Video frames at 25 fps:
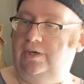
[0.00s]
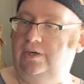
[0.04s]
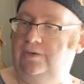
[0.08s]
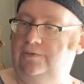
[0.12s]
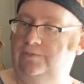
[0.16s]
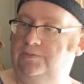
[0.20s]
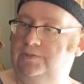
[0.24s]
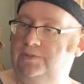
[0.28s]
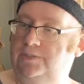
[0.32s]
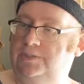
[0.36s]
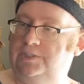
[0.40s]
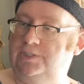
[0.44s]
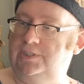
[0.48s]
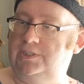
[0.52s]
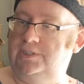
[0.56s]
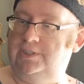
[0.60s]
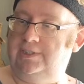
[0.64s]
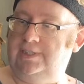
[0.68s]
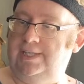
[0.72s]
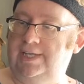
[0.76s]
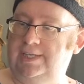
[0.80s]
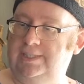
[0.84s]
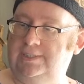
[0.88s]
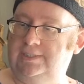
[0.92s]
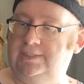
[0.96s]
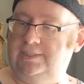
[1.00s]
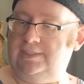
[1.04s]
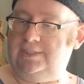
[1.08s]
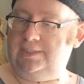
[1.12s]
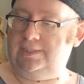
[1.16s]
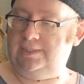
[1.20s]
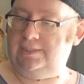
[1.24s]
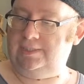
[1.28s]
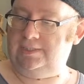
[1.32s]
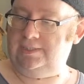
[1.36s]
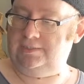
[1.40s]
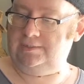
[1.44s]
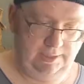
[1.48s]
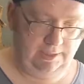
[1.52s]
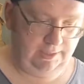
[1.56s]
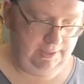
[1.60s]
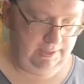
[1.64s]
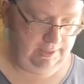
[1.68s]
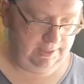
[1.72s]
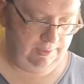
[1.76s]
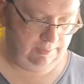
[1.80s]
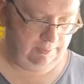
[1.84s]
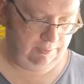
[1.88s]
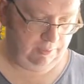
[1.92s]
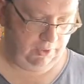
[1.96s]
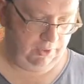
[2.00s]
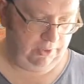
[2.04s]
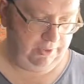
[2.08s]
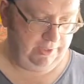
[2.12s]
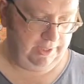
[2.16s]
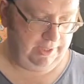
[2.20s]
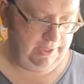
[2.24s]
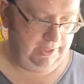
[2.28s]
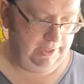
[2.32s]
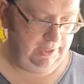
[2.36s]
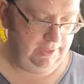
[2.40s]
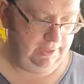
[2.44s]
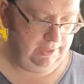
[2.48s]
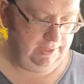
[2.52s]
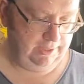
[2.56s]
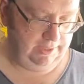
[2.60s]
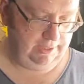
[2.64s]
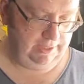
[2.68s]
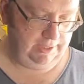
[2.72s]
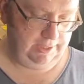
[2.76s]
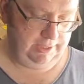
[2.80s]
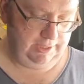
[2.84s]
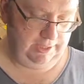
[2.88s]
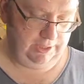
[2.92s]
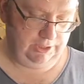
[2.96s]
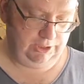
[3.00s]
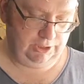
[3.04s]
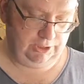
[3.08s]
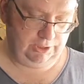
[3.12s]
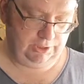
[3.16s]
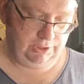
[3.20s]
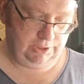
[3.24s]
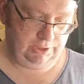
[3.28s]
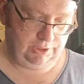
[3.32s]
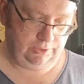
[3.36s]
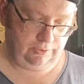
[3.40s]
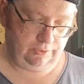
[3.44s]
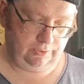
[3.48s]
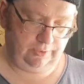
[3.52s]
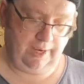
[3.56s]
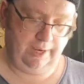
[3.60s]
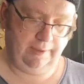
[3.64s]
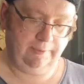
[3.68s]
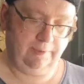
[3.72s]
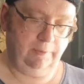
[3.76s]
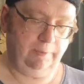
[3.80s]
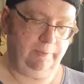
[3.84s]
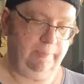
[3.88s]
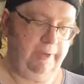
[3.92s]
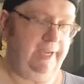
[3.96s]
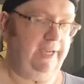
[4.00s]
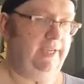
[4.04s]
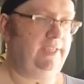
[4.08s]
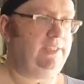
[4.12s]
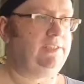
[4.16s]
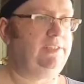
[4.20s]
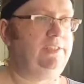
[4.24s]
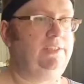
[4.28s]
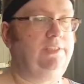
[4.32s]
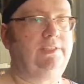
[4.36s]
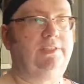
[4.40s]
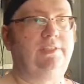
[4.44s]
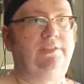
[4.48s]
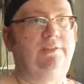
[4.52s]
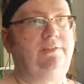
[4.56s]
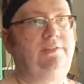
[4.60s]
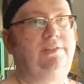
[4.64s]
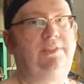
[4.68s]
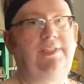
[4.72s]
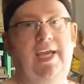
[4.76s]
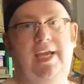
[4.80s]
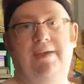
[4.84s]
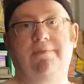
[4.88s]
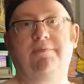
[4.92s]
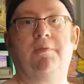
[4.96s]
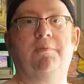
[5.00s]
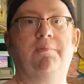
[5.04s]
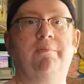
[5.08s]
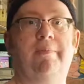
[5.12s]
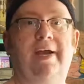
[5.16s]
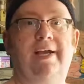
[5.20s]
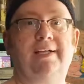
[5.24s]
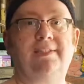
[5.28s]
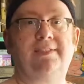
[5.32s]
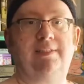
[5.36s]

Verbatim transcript: officer that uh, that broke it. He just grabbed the pieces and taped them back